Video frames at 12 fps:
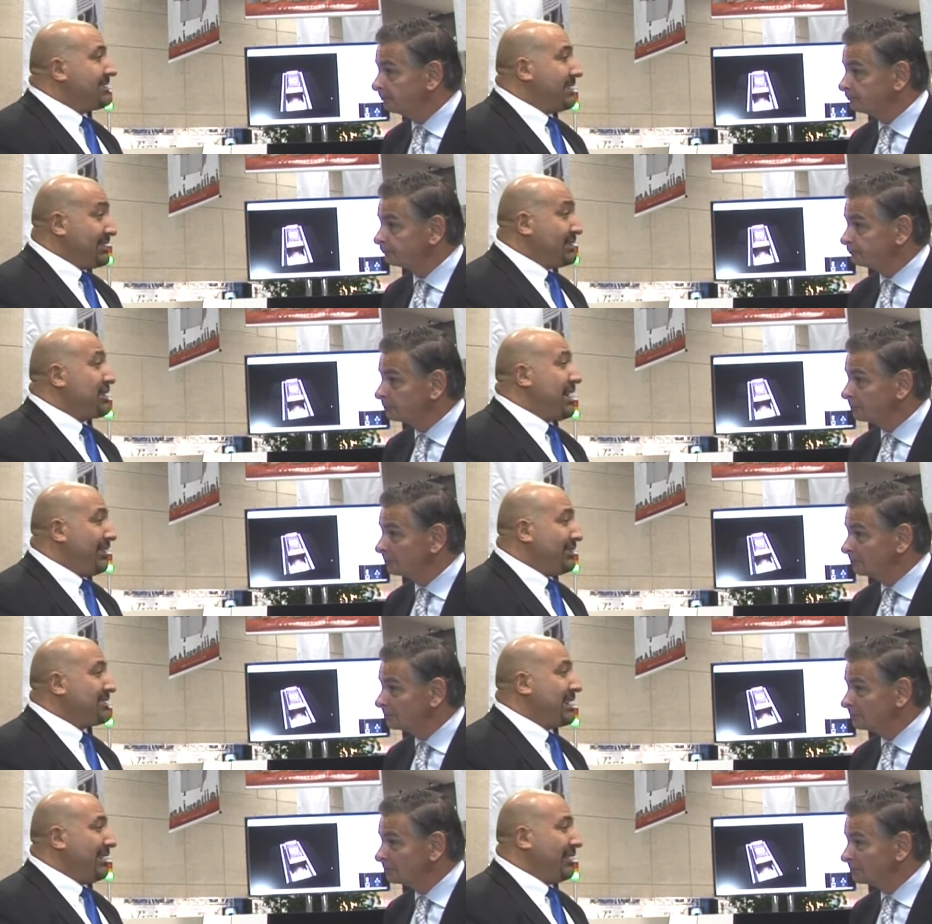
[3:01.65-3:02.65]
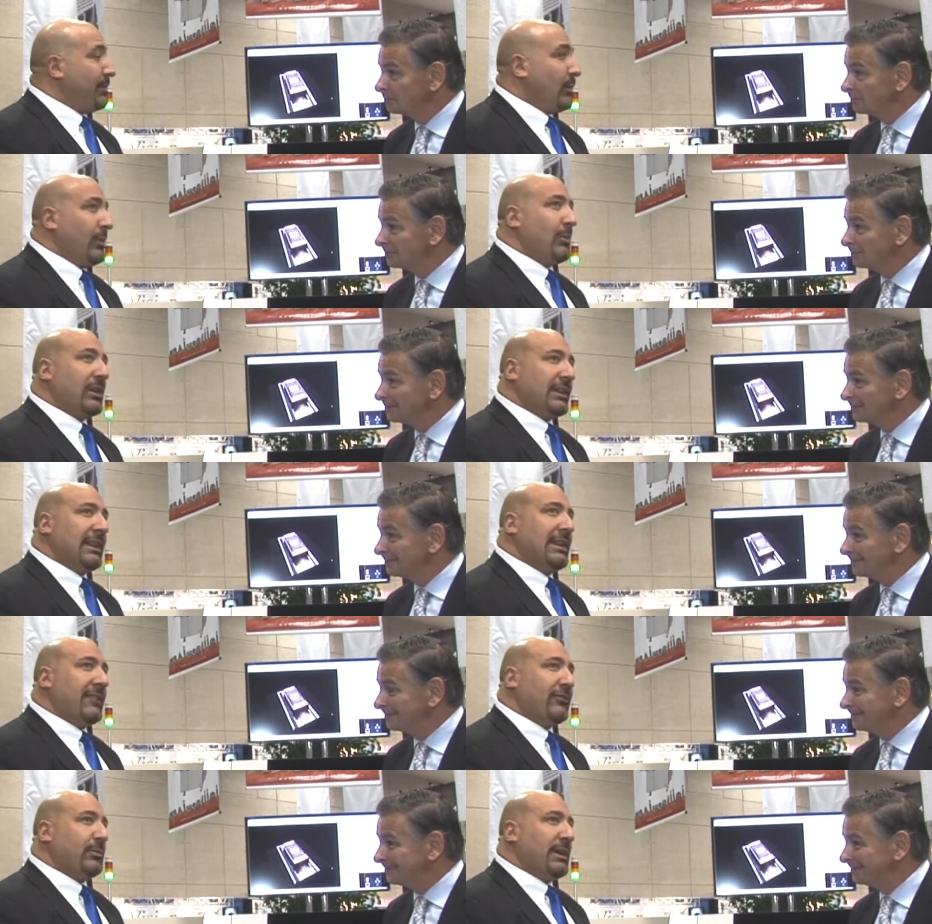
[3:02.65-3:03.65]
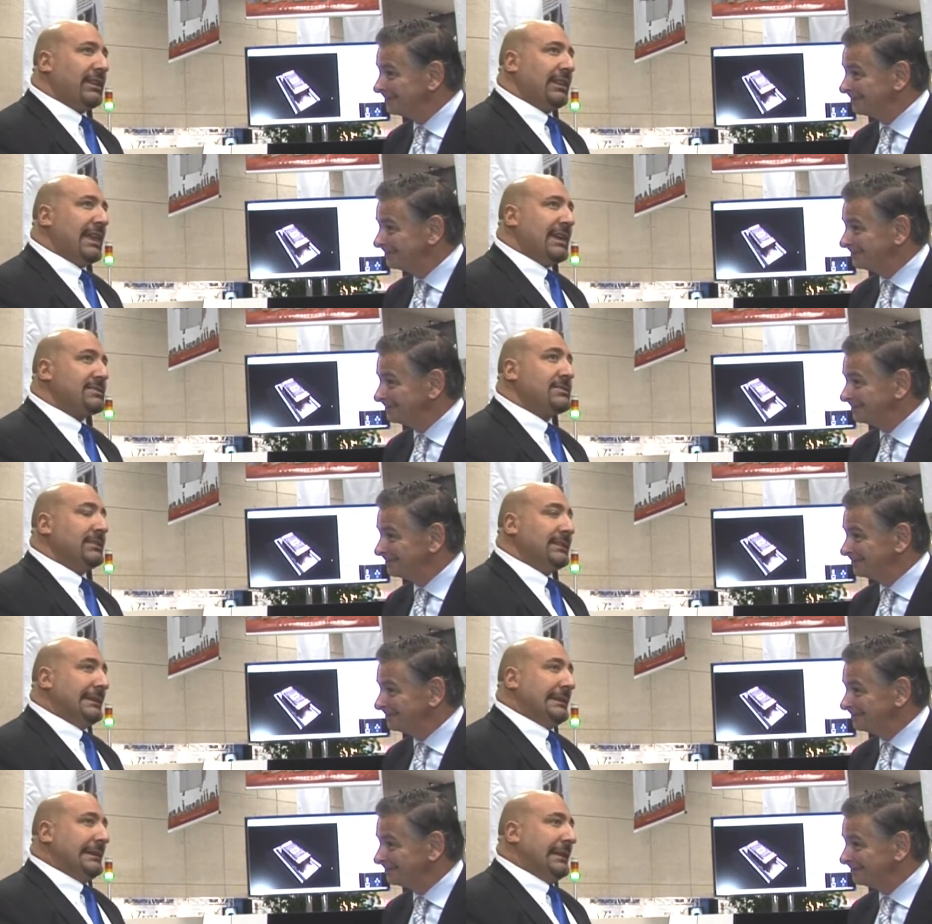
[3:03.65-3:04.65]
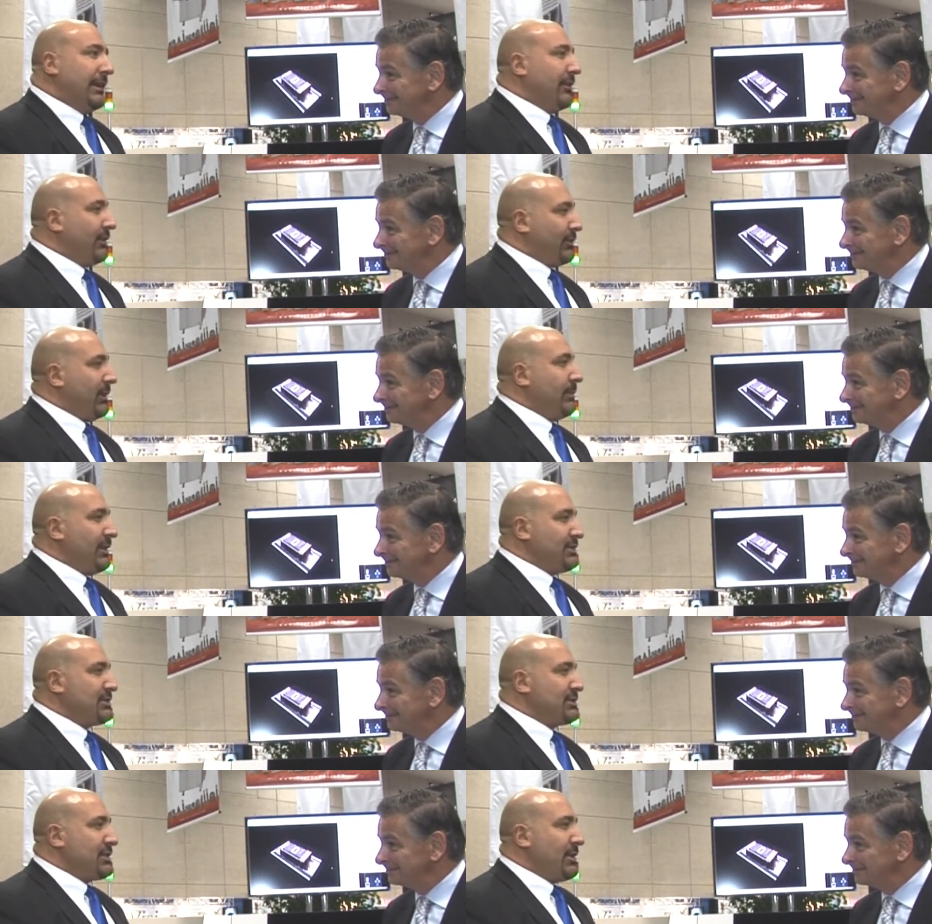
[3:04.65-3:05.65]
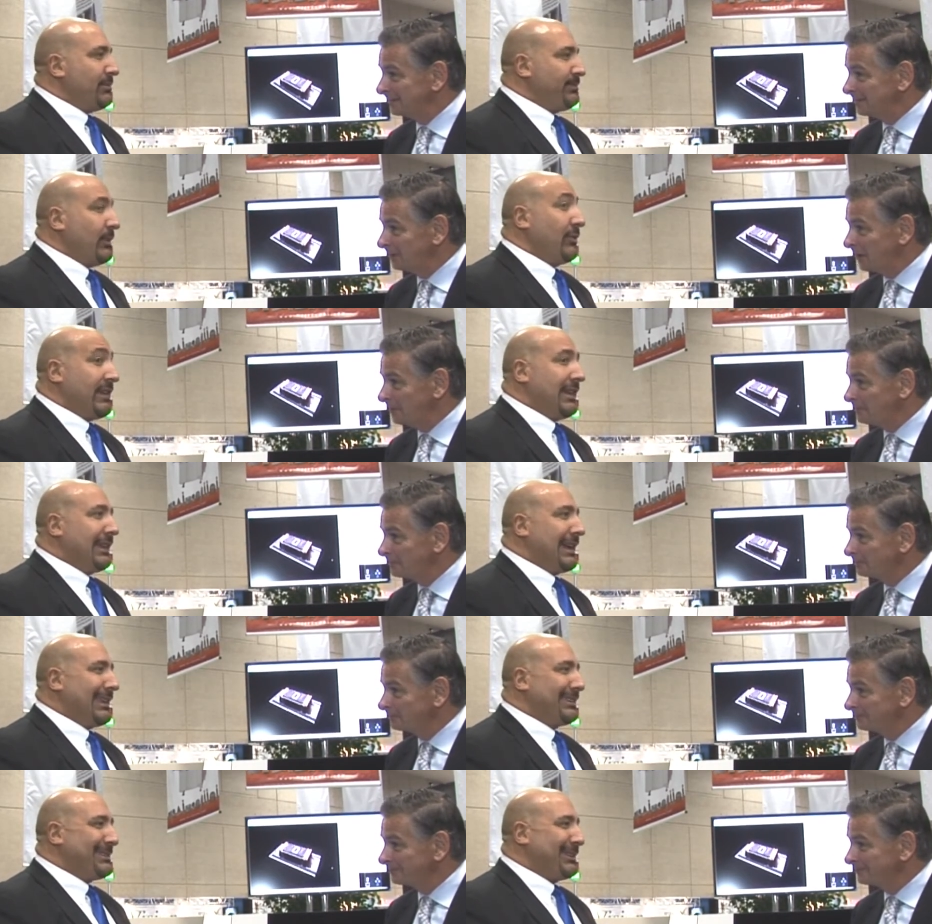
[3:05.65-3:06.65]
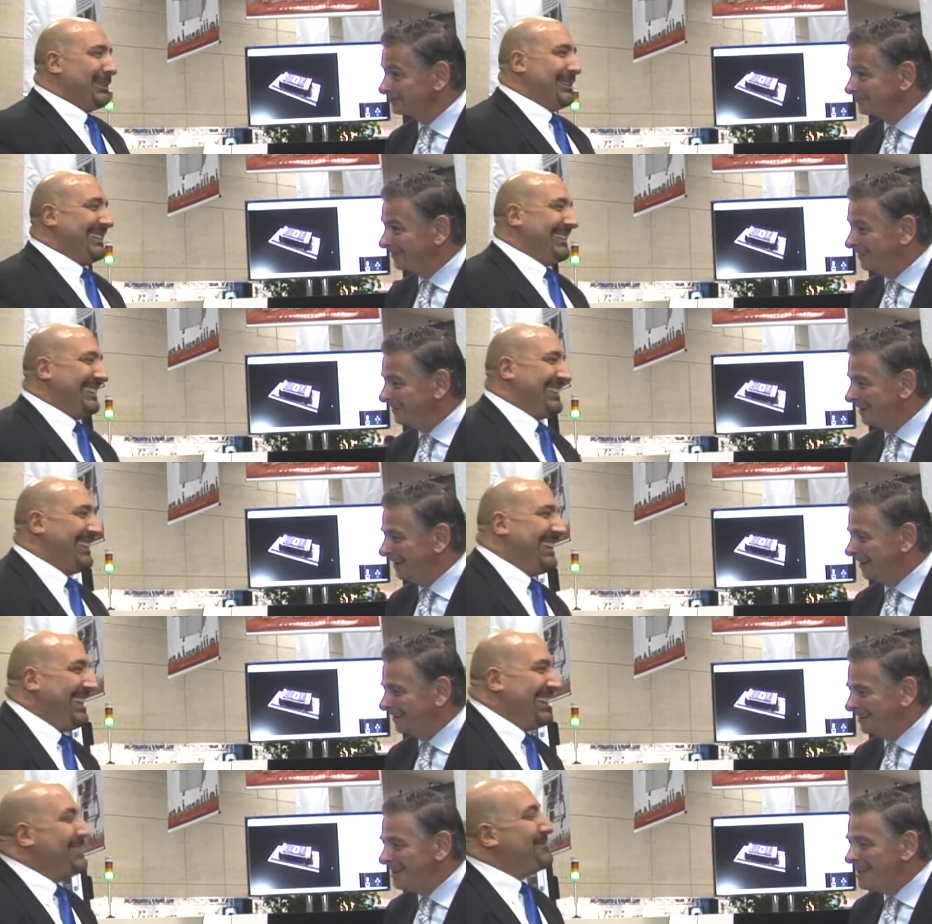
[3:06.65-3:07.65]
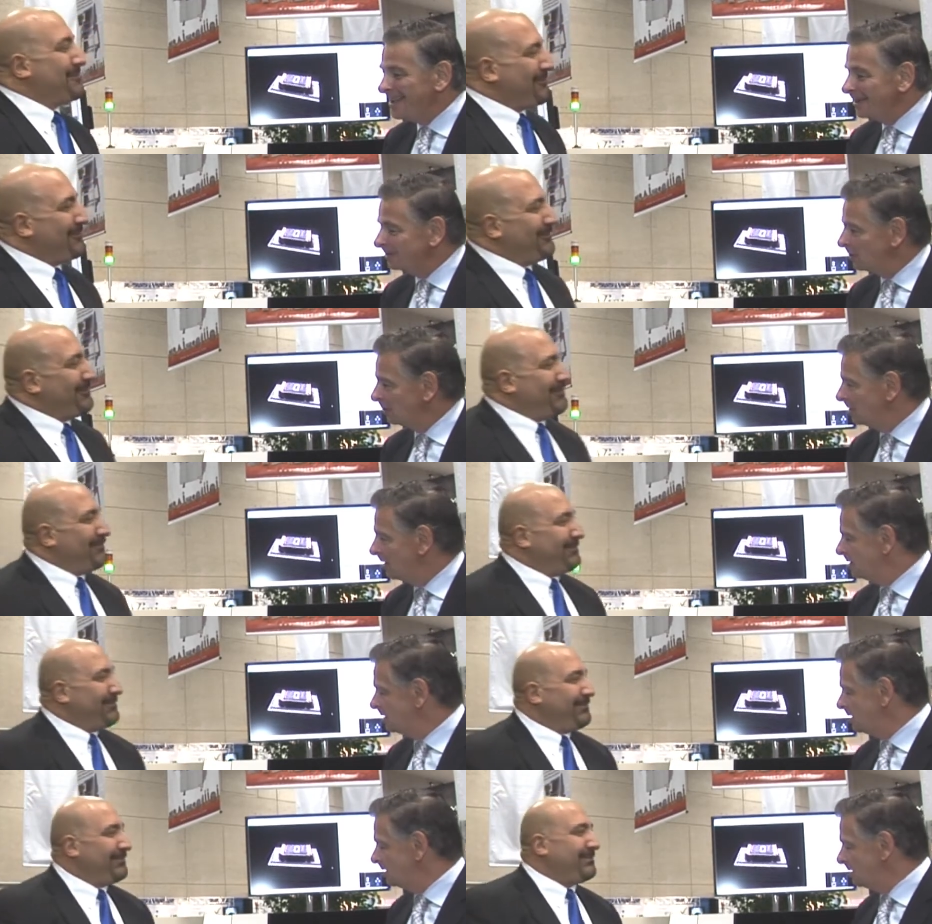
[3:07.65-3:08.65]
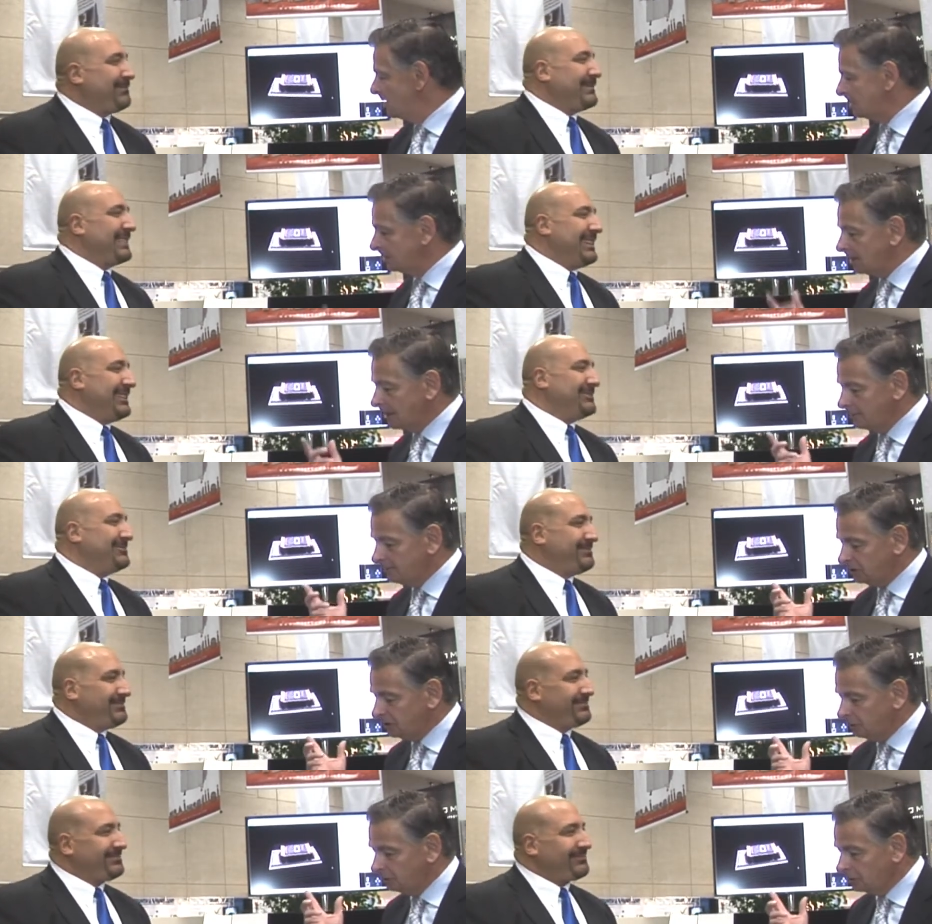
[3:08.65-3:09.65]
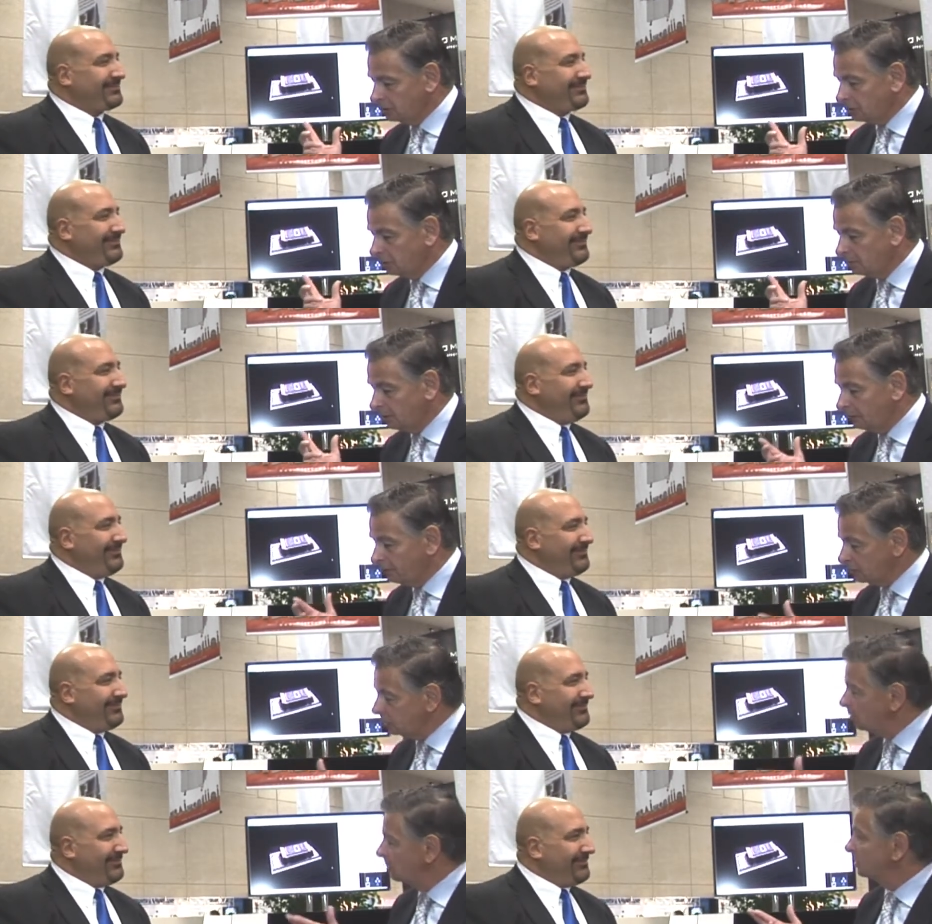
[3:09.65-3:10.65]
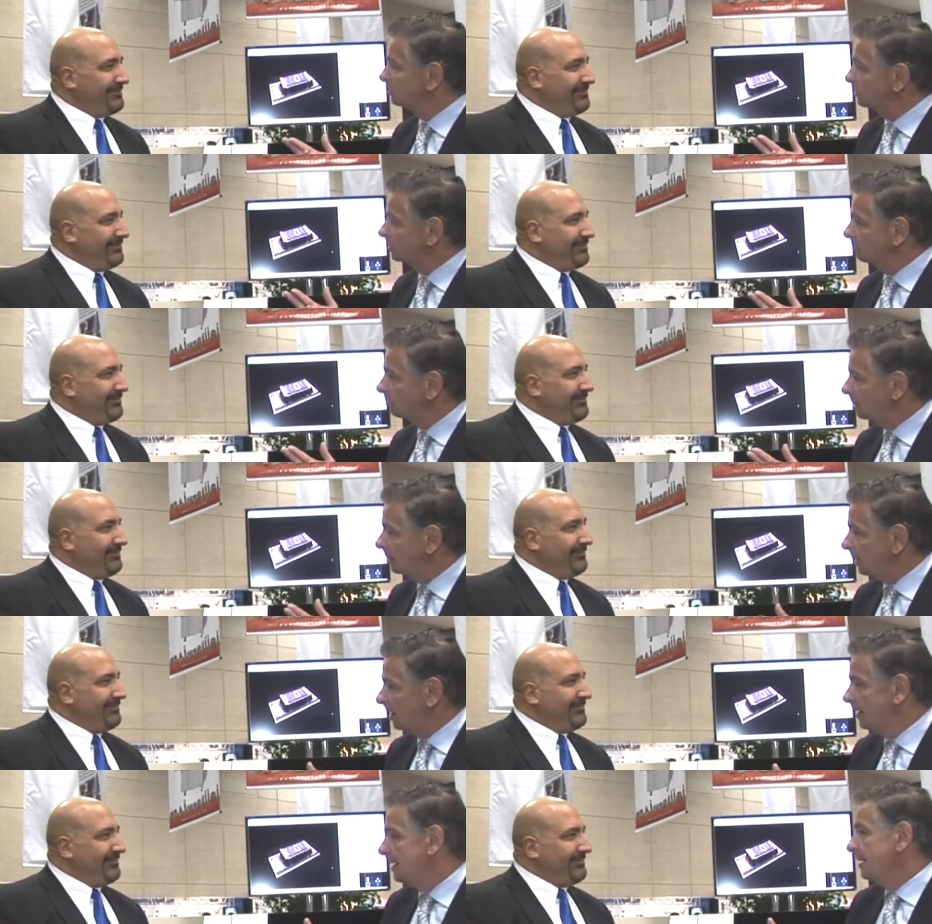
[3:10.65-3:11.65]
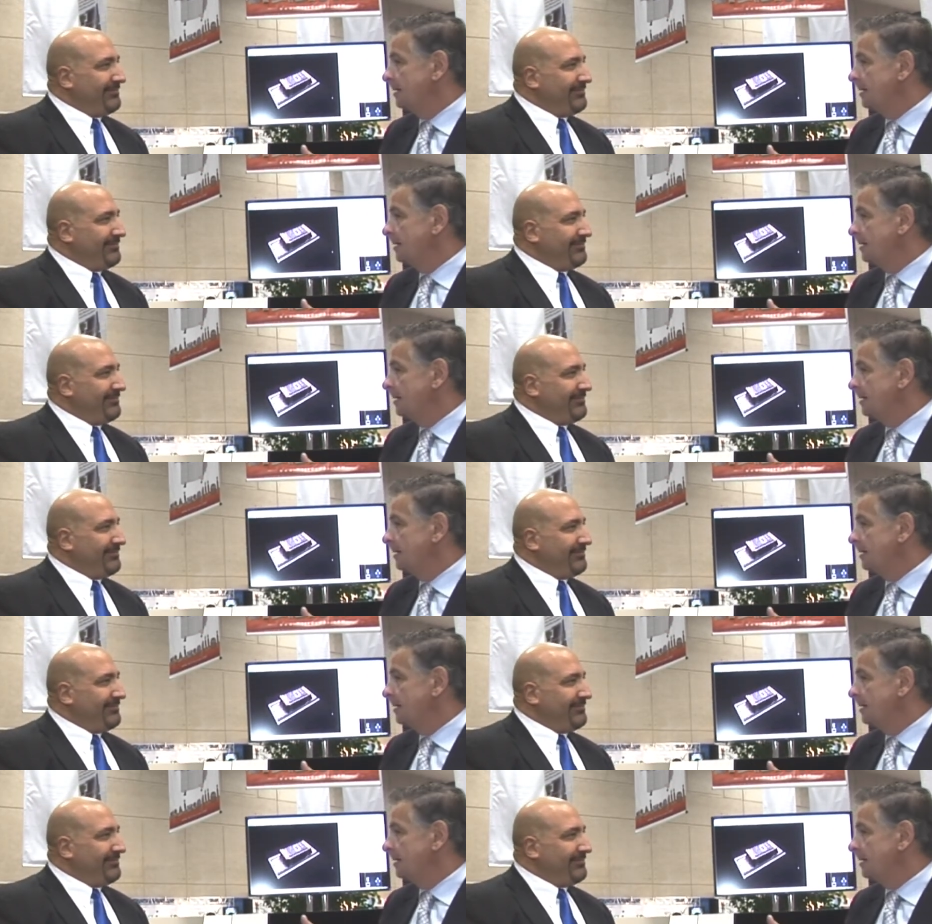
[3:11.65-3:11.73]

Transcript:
Speaker 1: It's, that's a challenge getting there, but we've been working on that for probably the last year and three months or so, and right. we
Speaker 2: finally got it there. Okay. So the, the, the next uh, machine you could talk about, we've got two others which are really uh,